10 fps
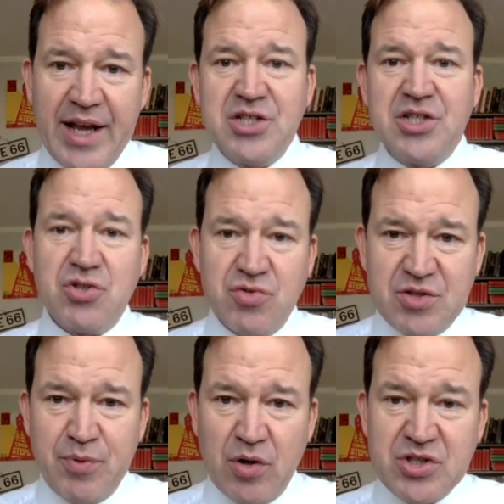latest
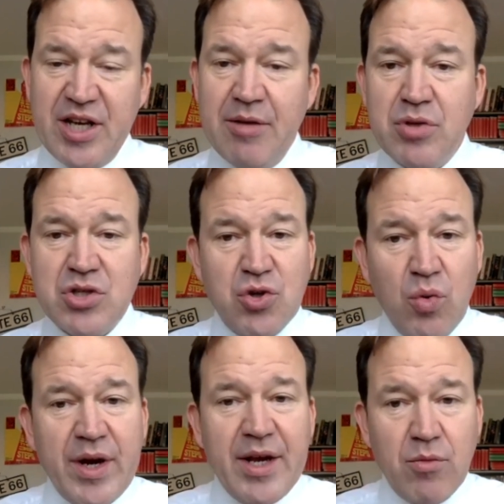response in
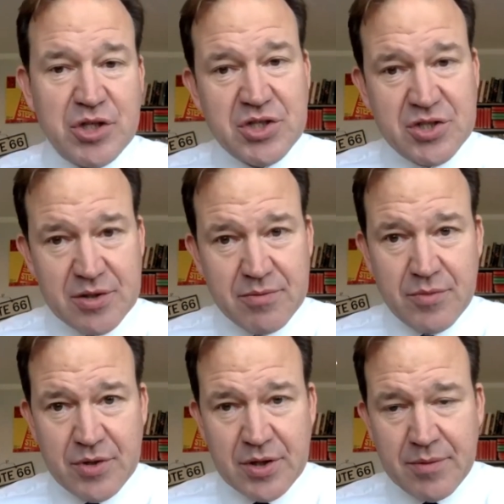between, which is
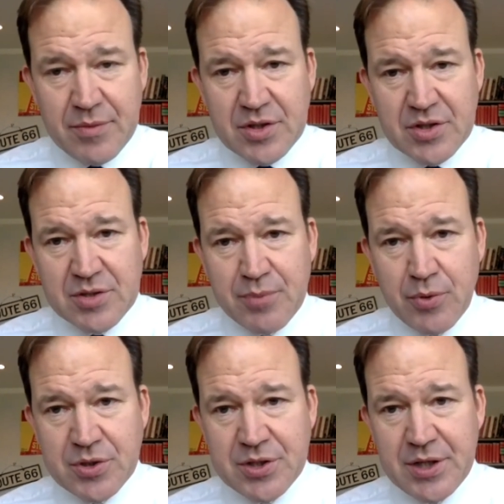the
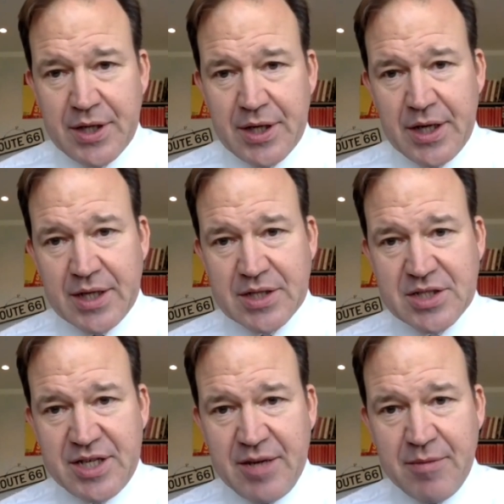support
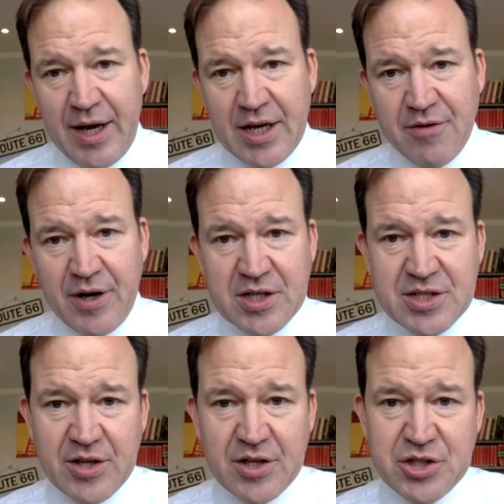scheme and various
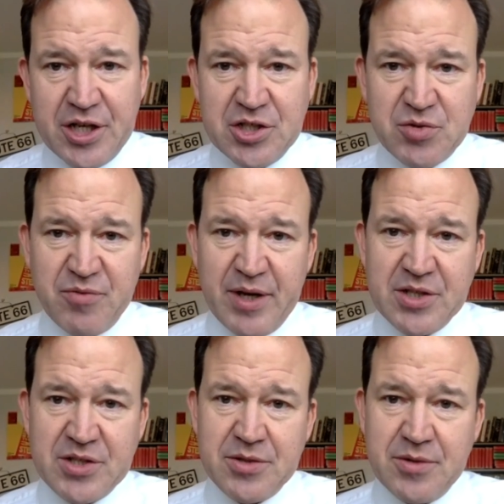other changes we've
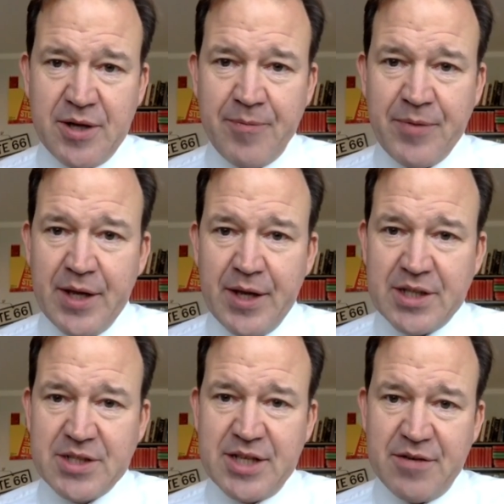made to
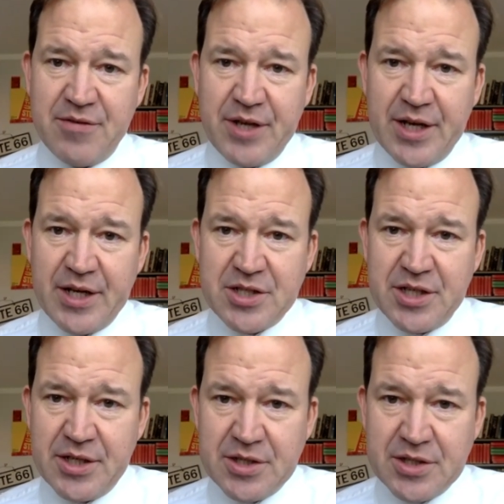extend VAT
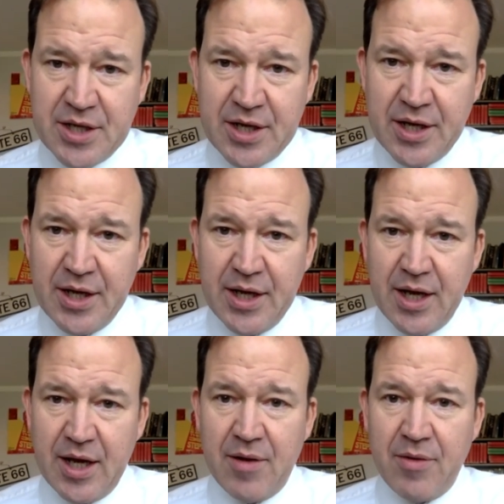and
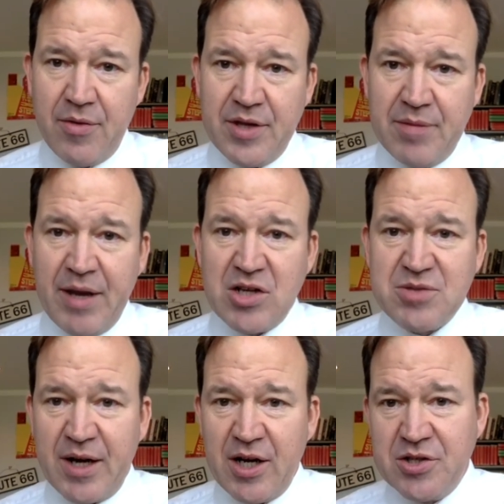the bounce
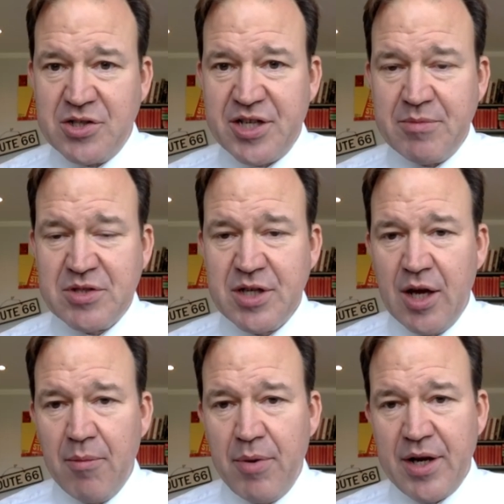back loan schemes.
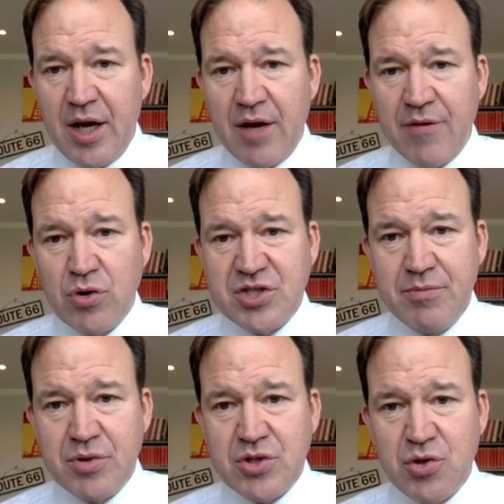But of course,
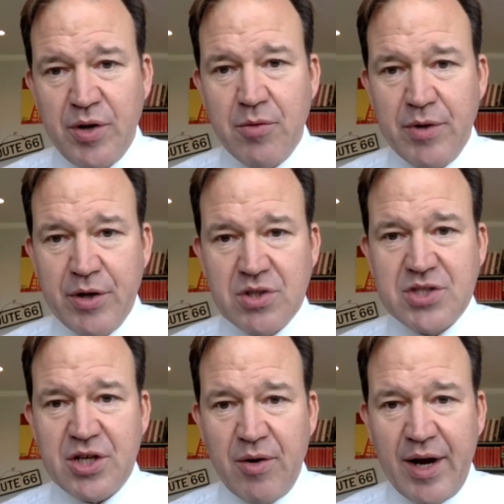in between, we
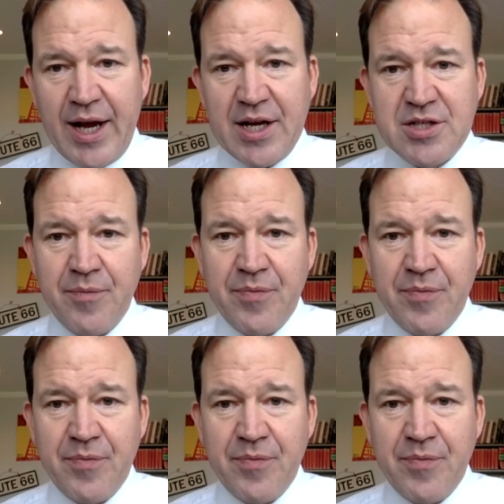also had,